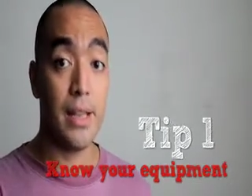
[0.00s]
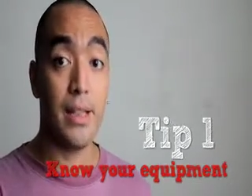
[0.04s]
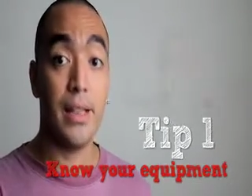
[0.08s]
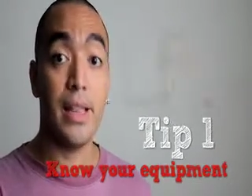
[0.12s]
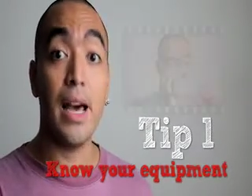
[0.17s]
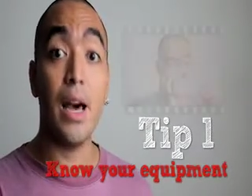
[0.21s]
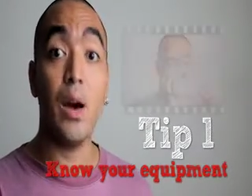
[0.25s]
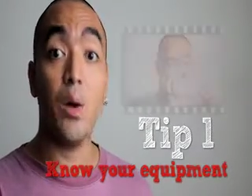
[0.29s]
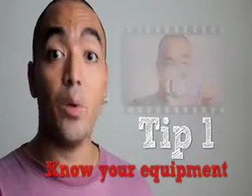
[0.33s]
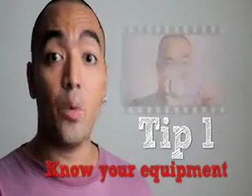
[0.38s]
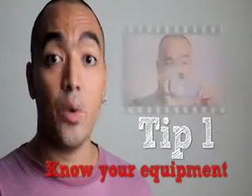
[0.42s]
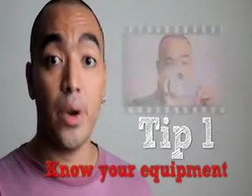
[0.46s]

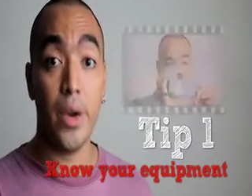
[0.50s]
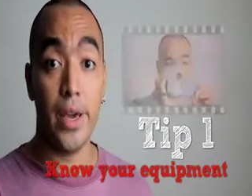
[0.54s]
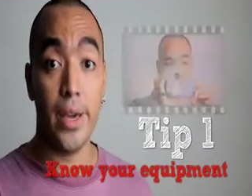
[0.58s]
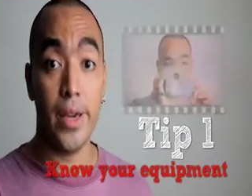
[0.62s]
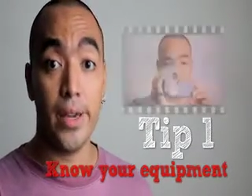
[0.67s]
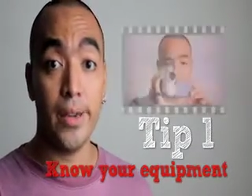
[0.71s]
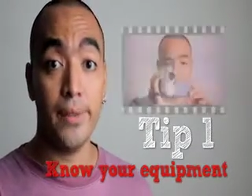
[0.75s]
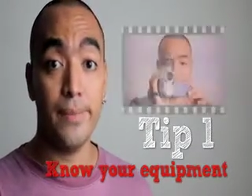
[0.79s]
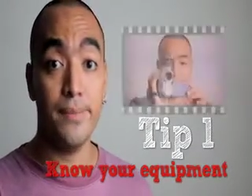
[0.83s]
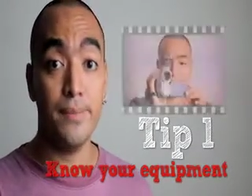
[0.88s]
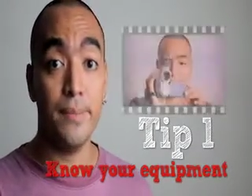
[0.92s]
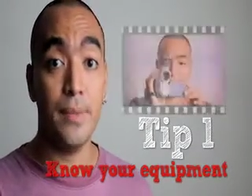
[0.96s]
That
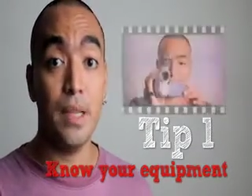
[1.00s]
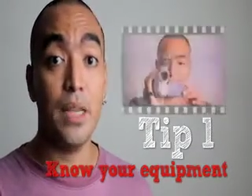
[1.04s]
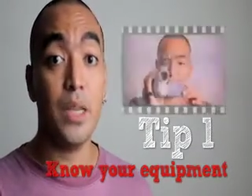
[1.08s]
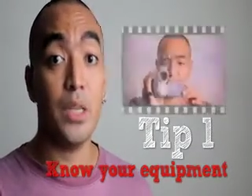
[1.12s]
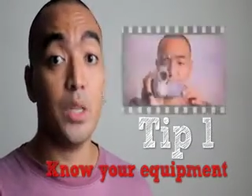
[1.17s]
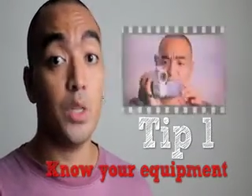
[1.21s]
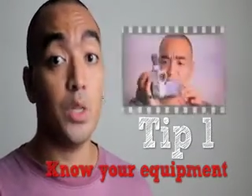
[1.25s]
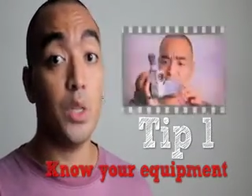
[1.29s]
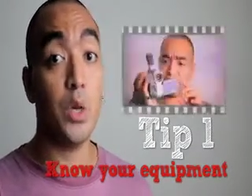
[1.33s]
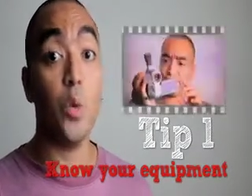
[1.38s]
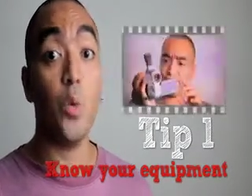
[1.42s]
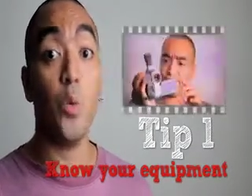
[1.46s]
way,
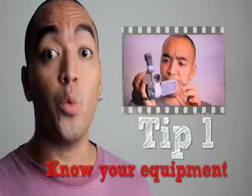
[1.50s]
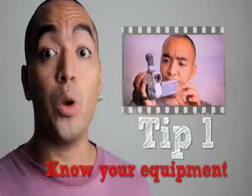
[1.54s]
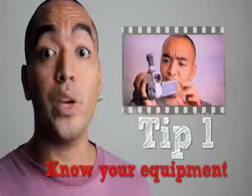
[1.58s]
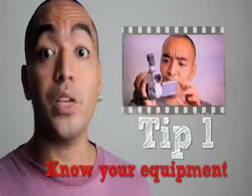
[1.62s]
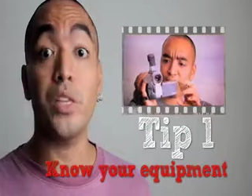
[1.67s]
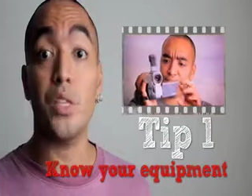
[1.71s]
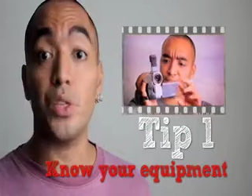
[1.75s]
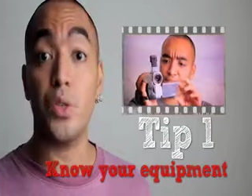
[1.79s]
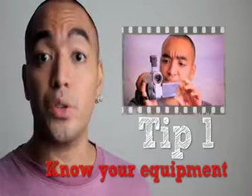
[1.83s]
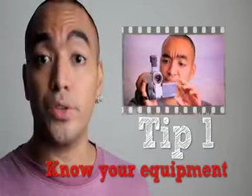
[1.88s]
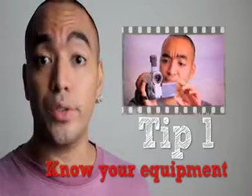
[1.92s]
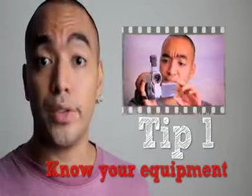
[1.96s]
you don't
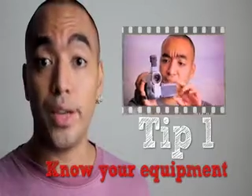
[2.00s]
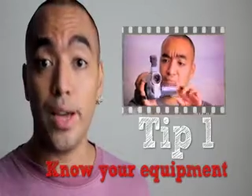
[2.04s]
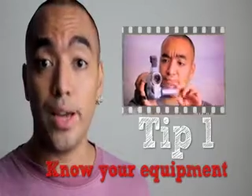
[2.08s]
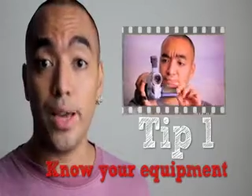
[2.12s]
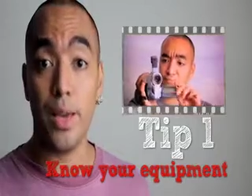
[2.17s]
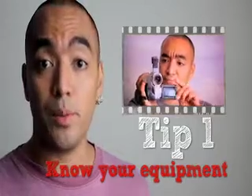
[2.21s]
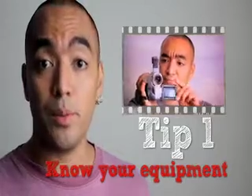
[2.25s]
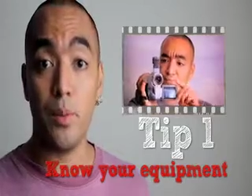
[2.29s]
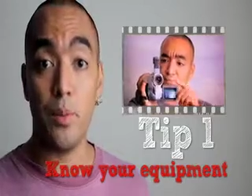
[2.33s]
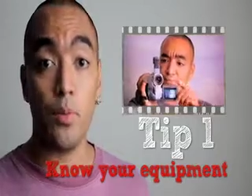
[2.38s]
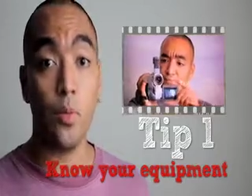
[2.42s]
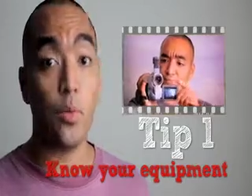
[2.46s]
waste your
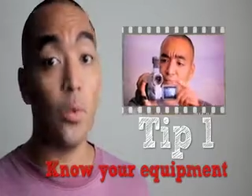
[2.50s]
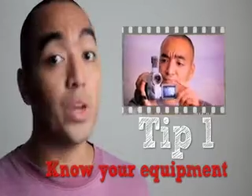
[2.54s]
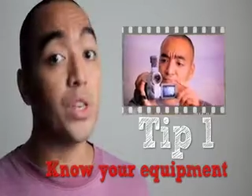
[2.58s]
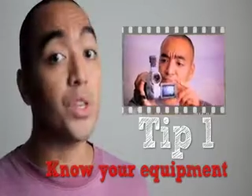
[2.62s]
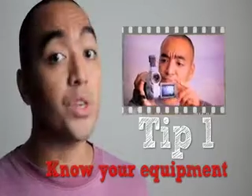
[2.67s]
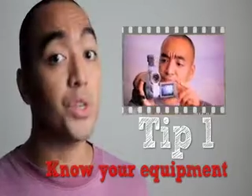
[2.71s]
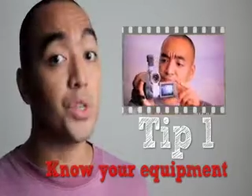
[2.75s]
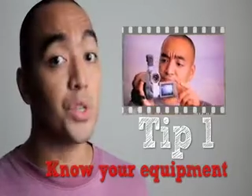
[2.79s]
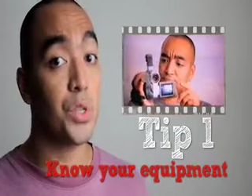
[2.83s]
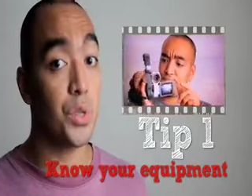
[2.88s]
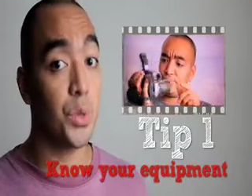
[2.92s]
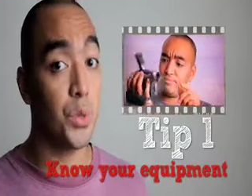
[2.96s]
time when
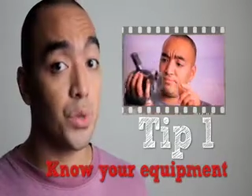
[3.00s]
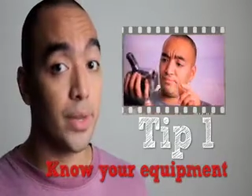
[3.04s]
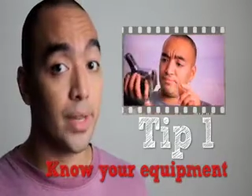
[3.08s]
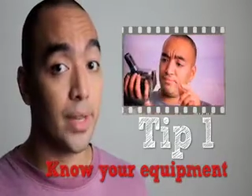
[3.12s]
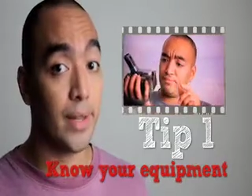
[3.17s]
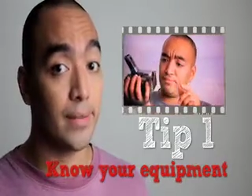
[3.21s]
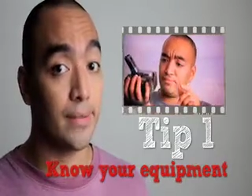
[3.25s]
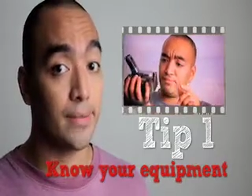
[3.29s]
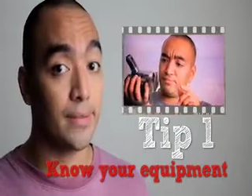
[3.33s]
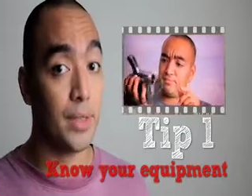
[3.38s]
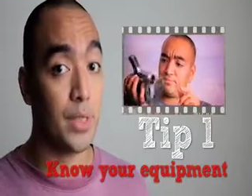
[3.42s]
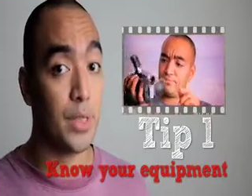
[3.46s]
you're
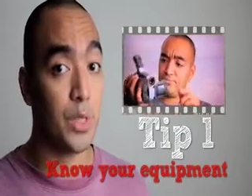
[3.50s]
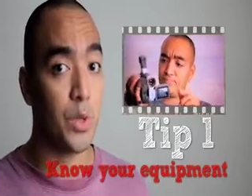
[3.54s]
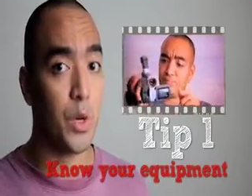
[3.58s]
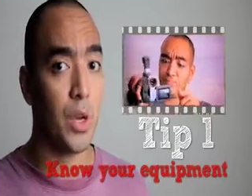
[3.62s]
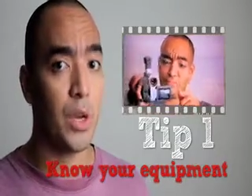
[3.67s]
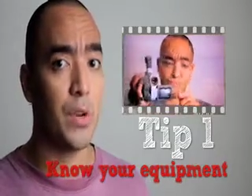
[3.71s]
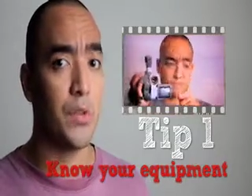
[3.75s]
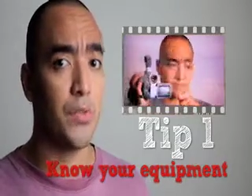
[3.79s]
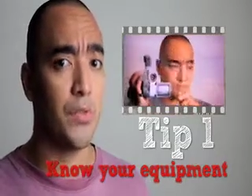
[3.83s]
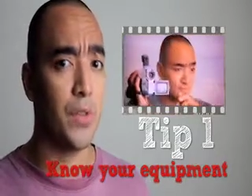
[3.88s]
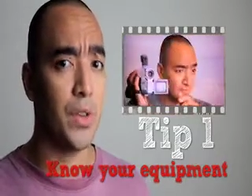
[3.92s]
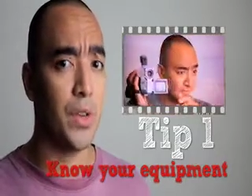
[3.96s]
shooting,
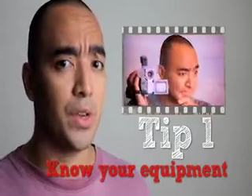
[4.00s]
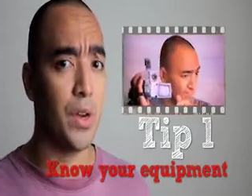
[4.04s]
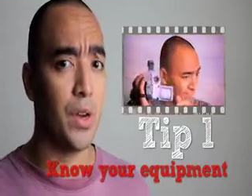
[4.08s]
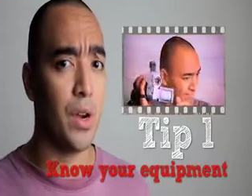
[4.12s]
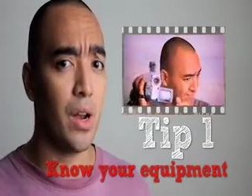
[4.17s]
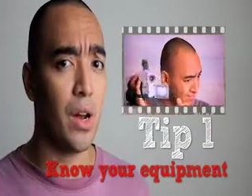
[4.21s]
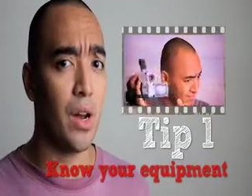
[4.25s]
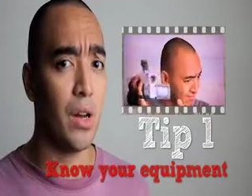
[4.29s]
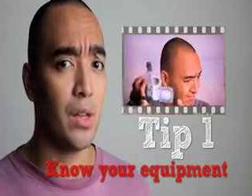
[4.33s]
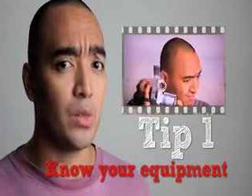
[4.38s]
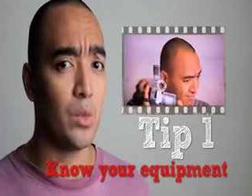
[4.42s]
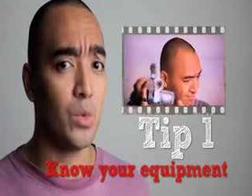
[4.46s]
trying to figure
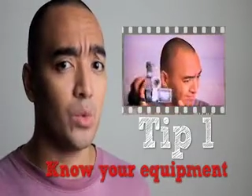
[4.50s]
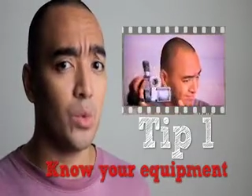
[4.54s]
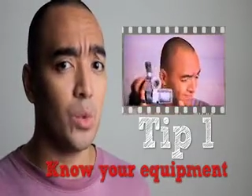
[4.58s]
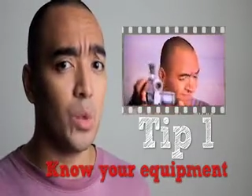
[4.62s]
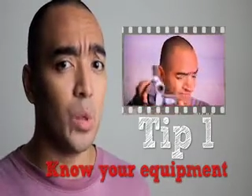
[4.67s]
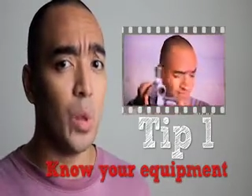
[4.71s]
out